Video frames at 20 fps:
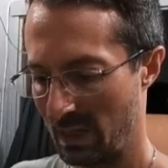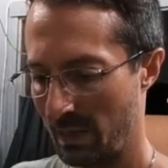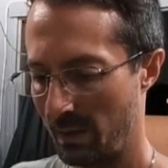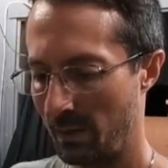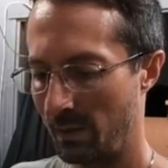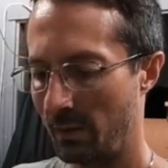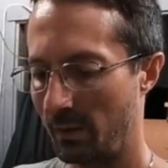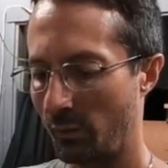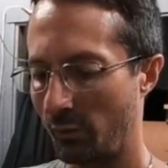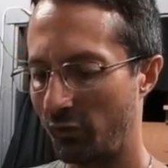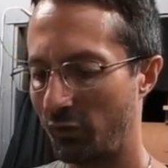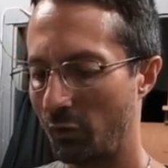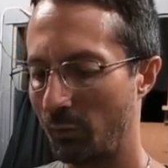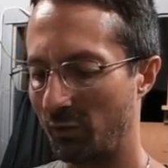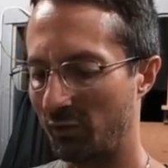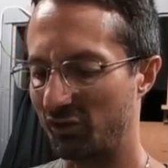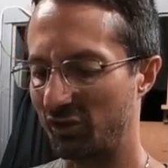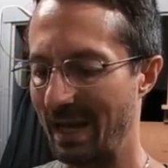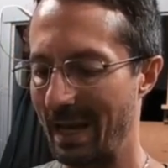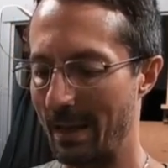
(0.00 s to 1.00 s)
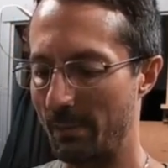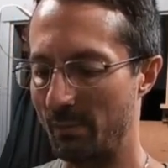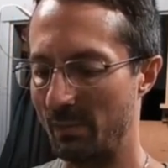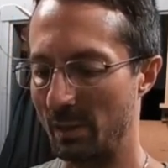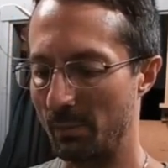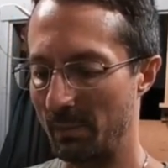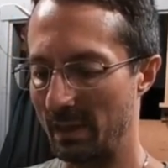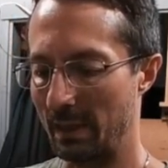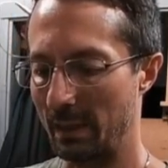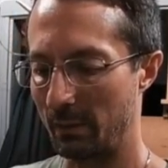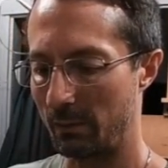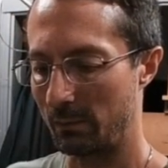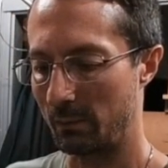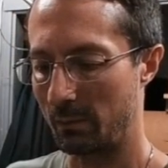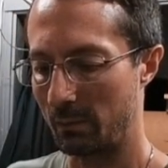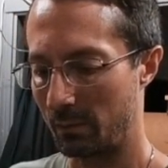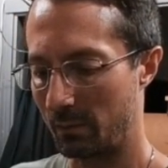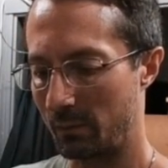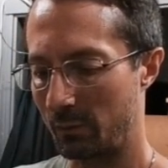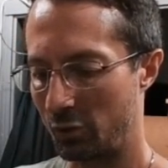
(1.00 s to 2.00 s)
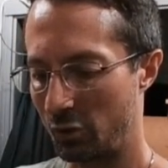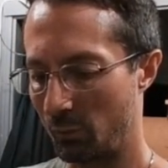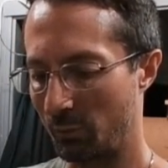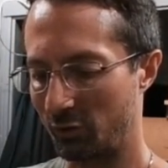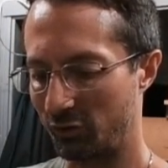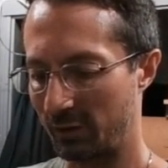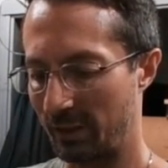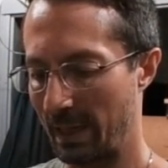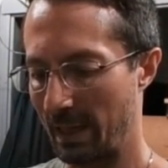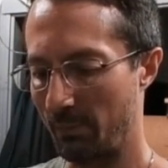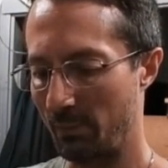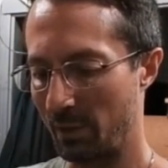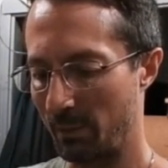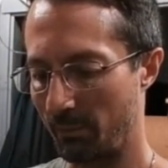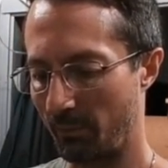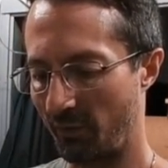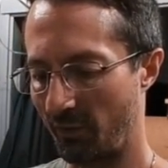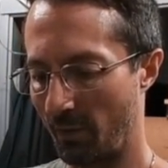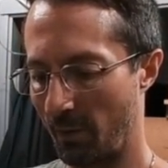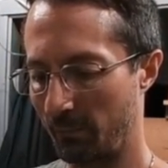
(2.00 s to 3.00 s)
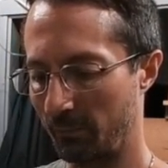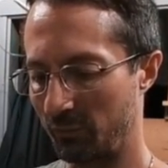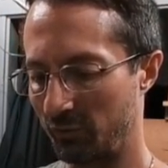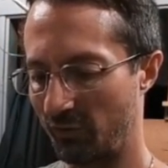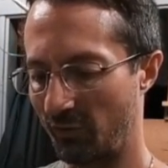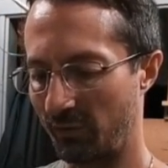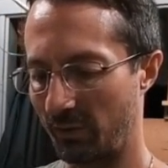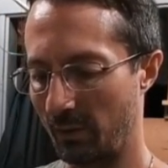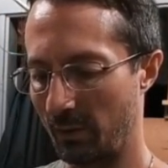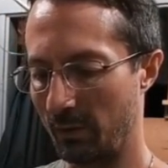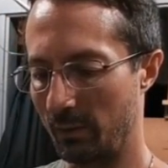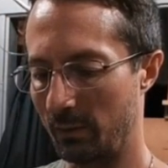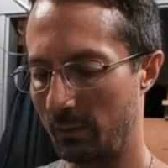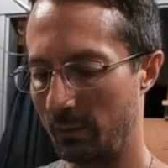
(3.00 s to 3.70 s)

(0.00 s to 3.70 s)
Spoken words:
There was too much cadmium in it. Too much cadmium. So I'm just going to